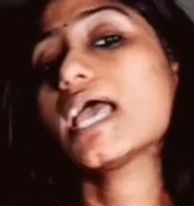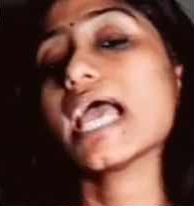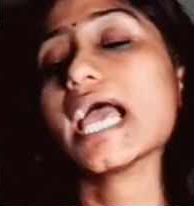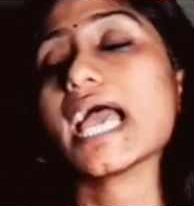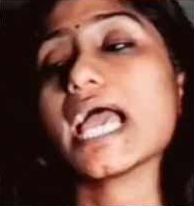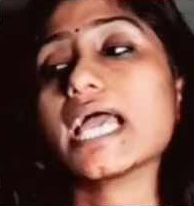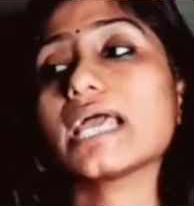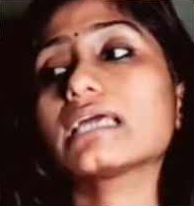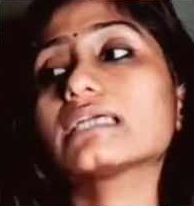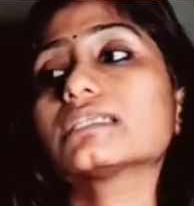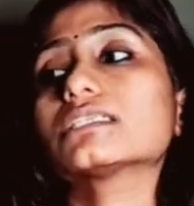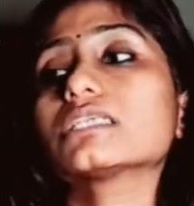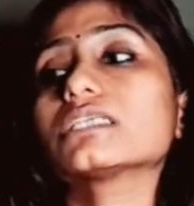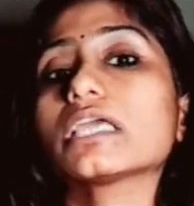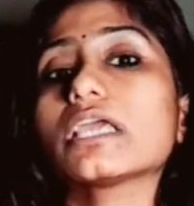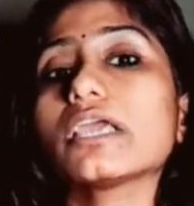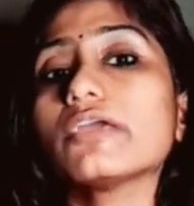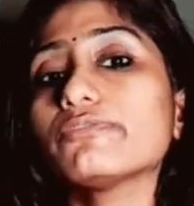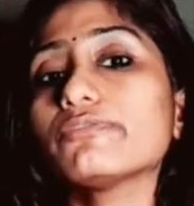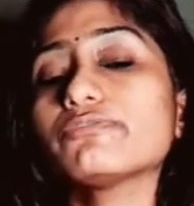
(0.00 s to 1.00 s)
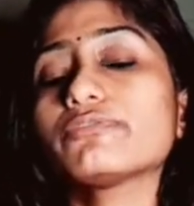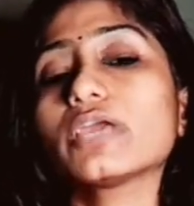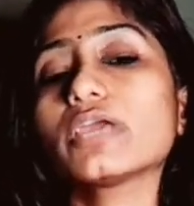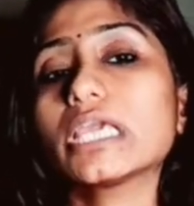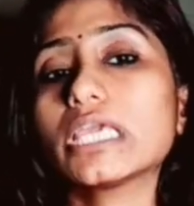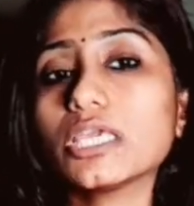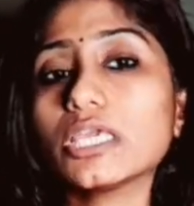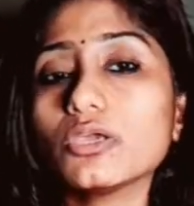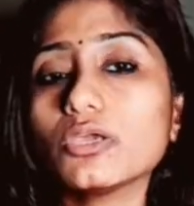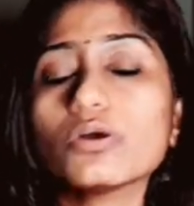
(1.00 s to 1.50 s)
and if
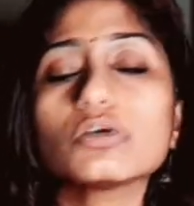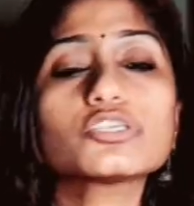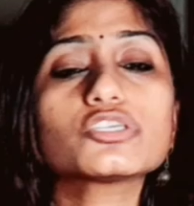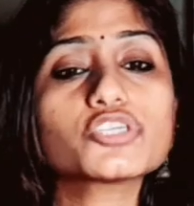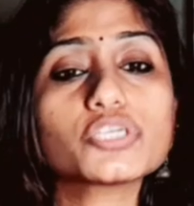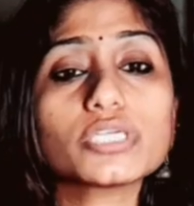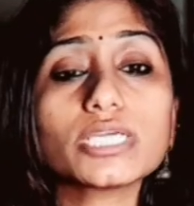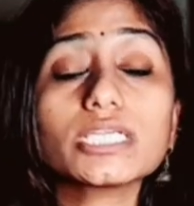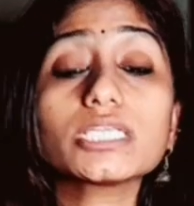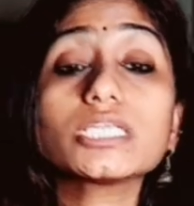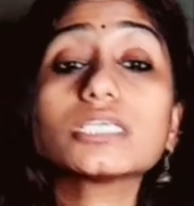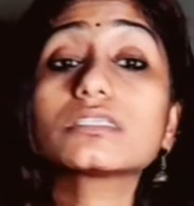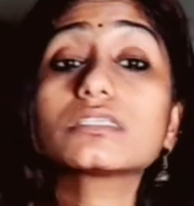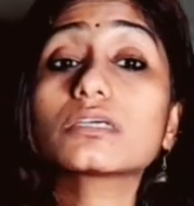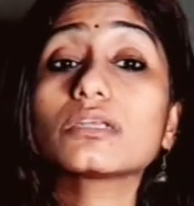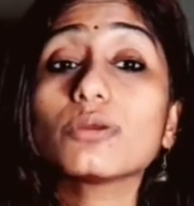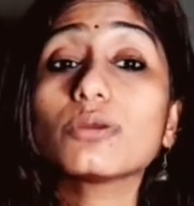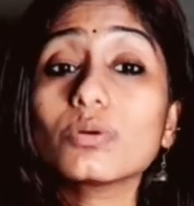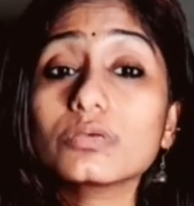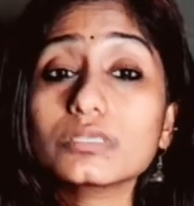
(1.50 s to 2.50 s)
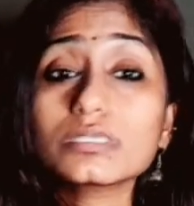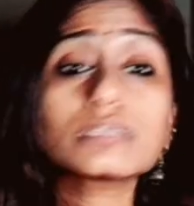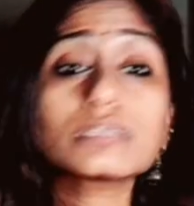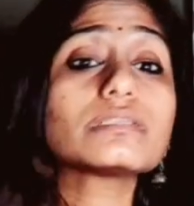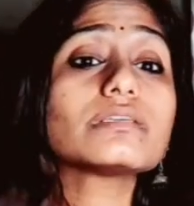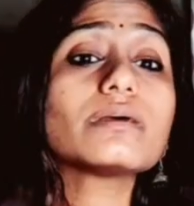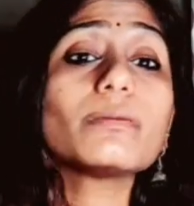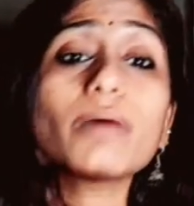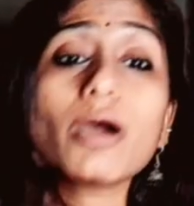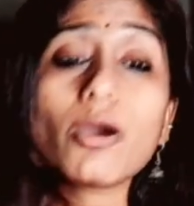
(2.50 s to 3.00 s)
he or she discloses
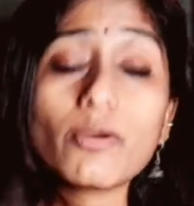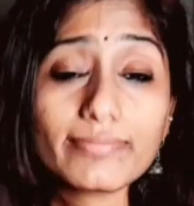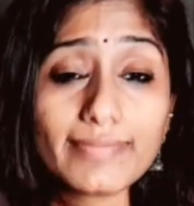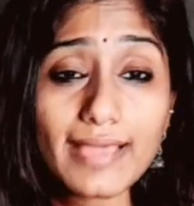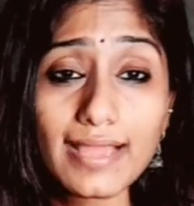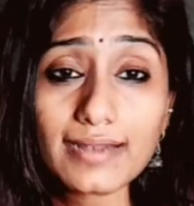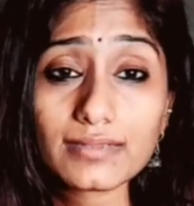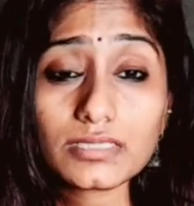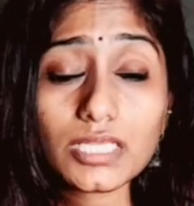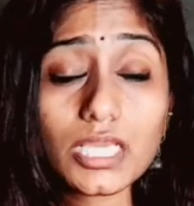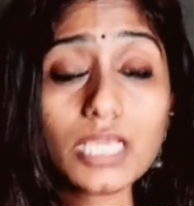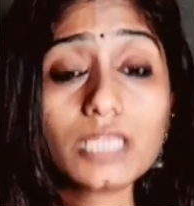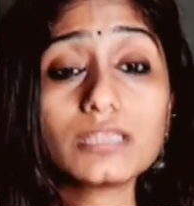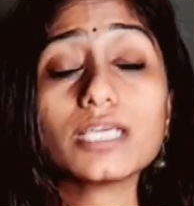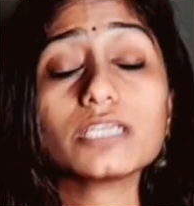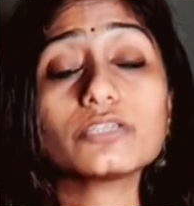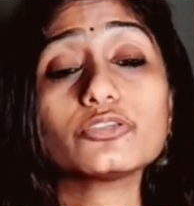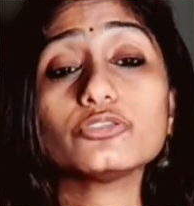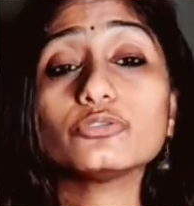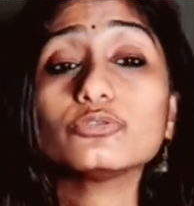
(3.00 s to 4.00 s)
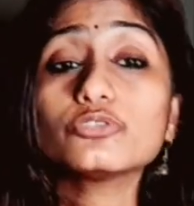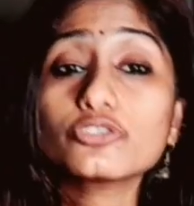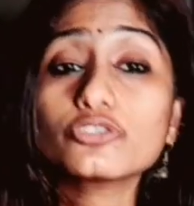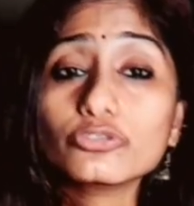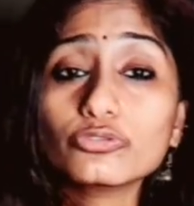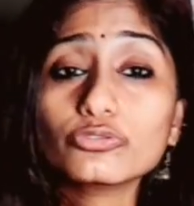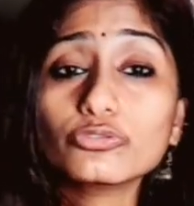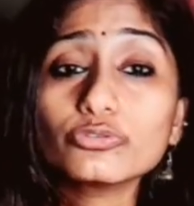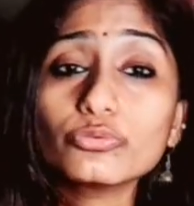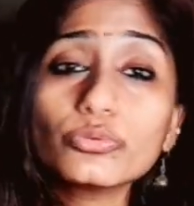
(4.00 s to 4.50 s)
about that thing, that you
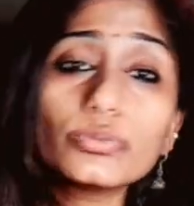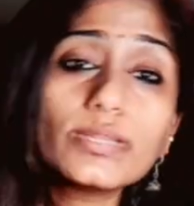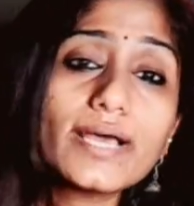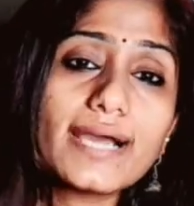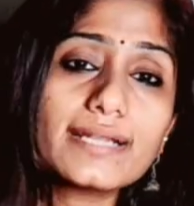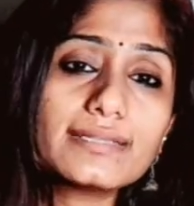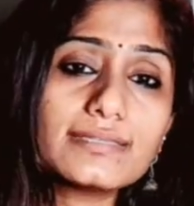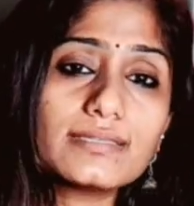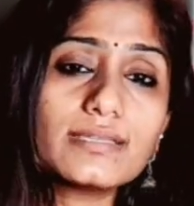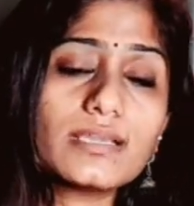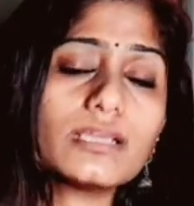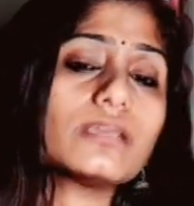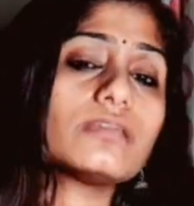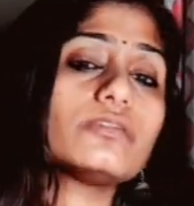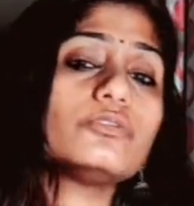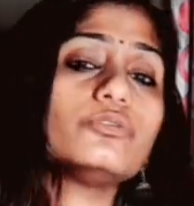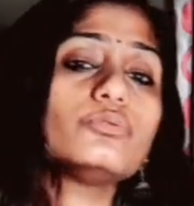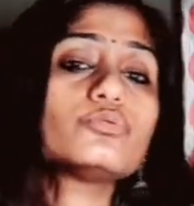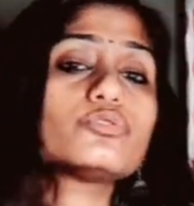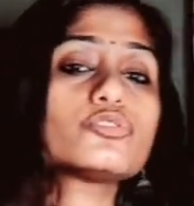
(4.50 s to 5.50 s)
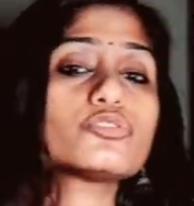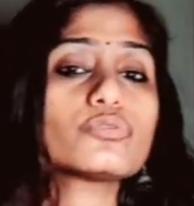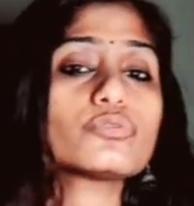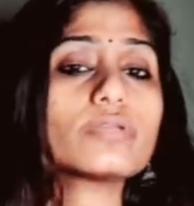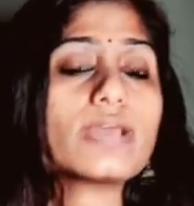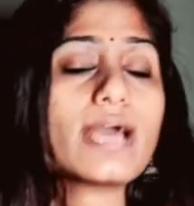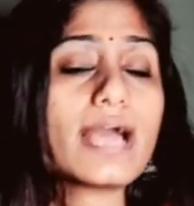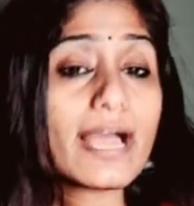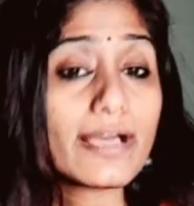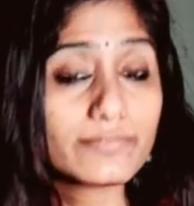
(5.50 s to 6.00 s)
should do that thing, you should
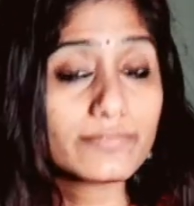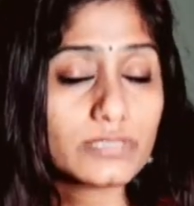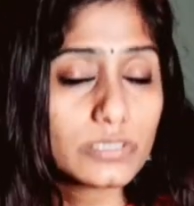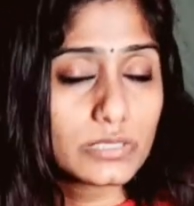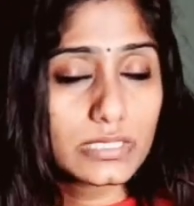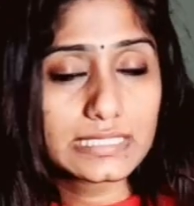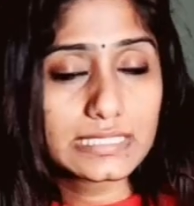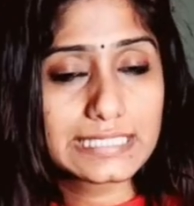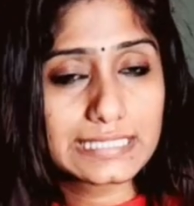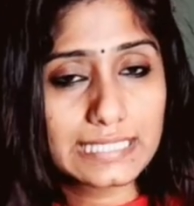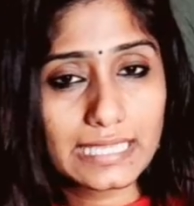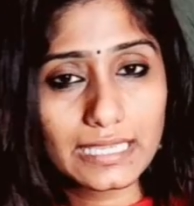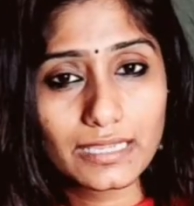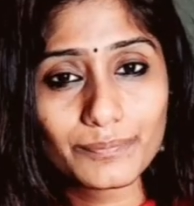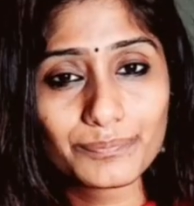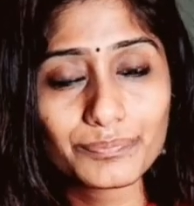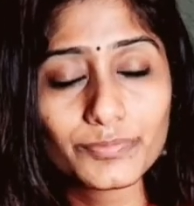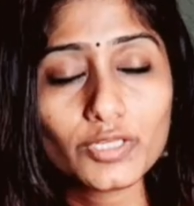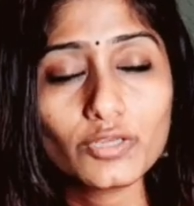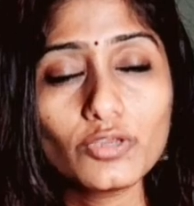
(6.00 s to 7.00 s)
have this thing,